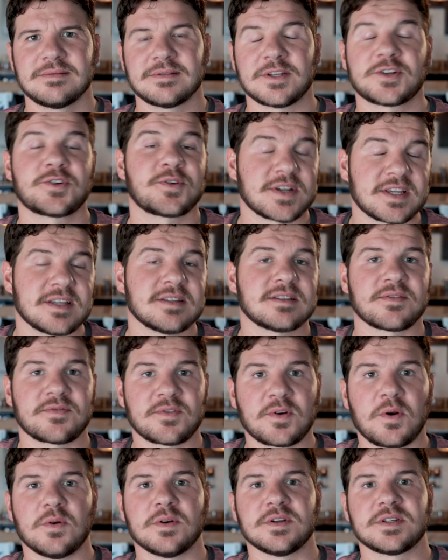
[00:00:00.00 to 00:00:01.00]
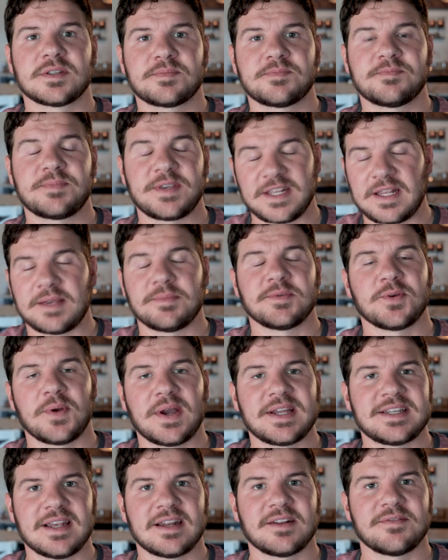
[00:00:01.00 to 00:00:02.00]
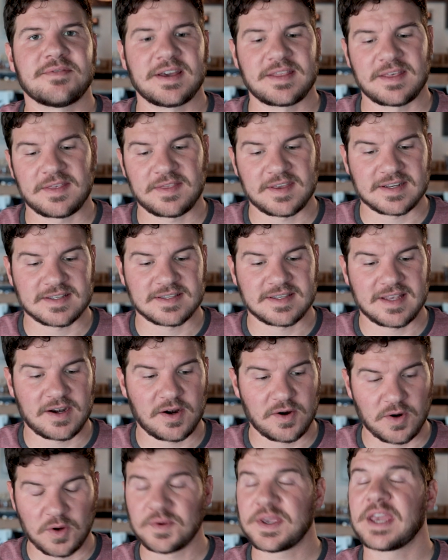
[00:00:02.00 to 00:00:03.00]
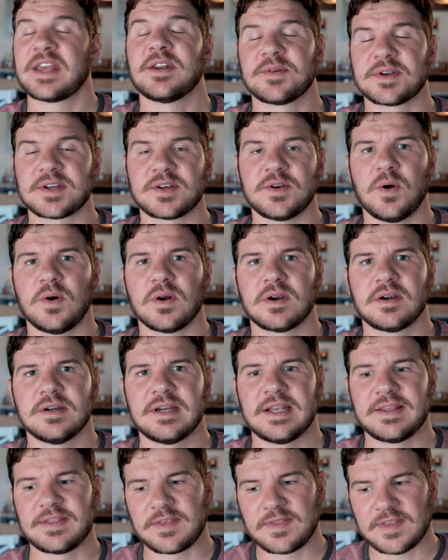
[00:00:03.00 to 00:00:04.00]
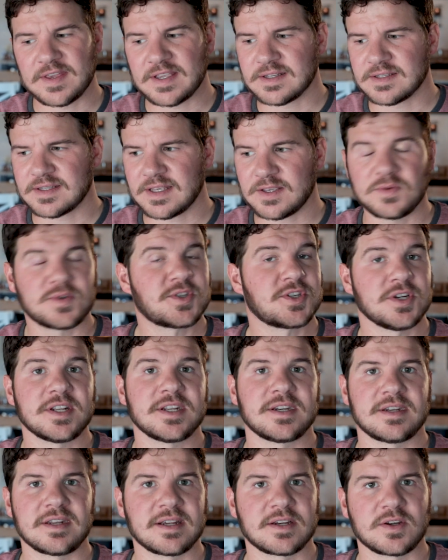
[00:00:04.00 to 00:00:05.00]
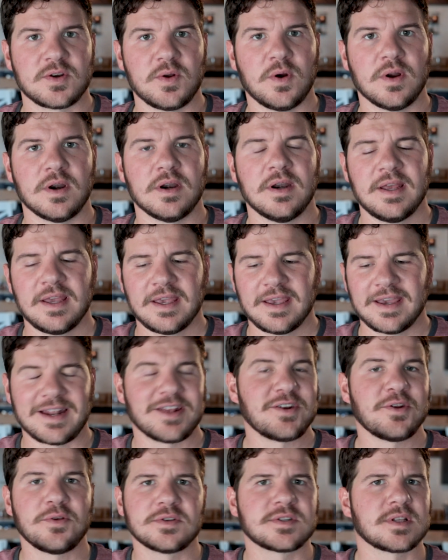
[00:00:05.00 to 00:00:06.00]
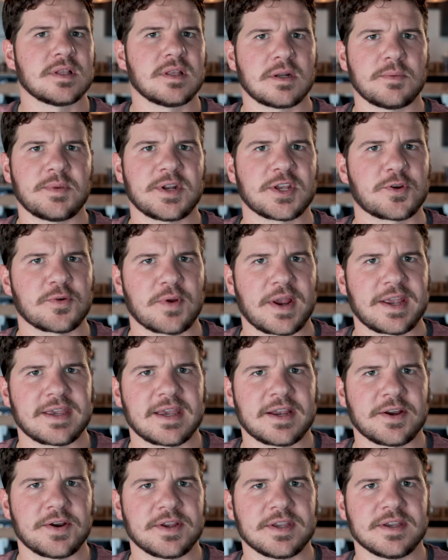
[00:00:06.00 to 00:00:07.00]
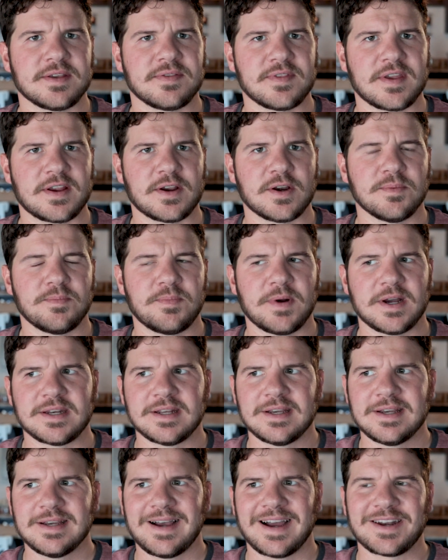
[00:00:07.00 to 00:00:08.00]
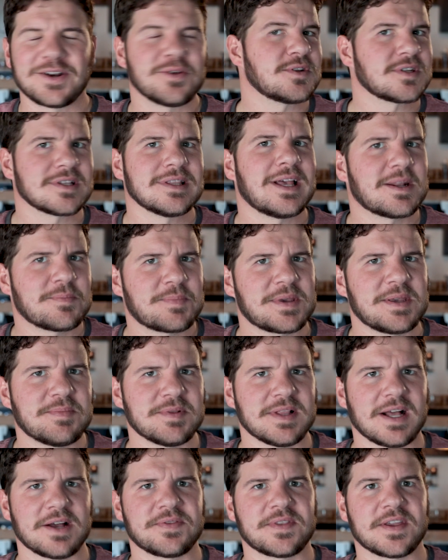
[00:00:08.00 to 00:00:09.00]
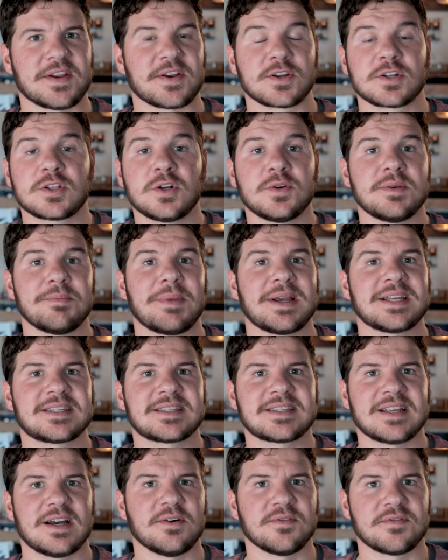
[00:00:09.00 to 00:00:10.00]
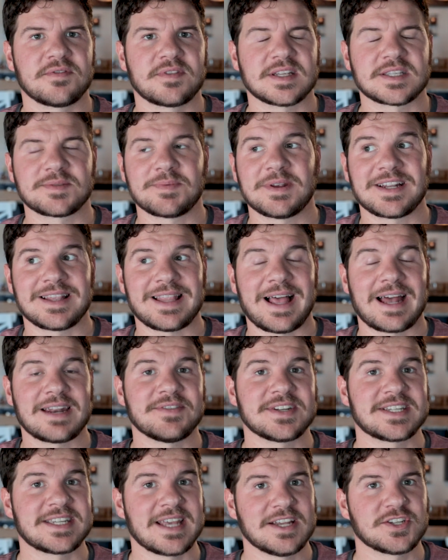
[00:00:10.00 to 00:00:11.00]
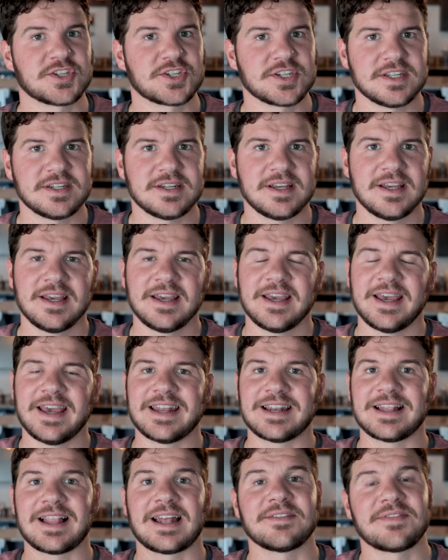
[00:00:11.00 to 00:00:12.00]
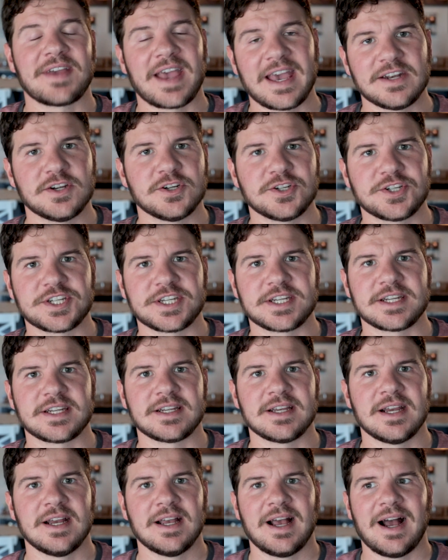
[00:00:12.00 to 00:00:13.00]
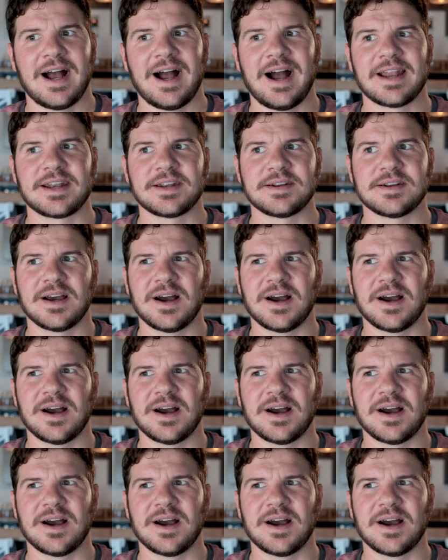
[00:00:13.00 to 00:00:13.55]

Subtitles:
The trick is, of course, being able to identify the things that are okay to ignore and the things that you shouldn't ignore. And I know there's a little bit of gray area in there, but I know there's a lot of people out there, including myself, that spend a lot of attention and a lot of energy on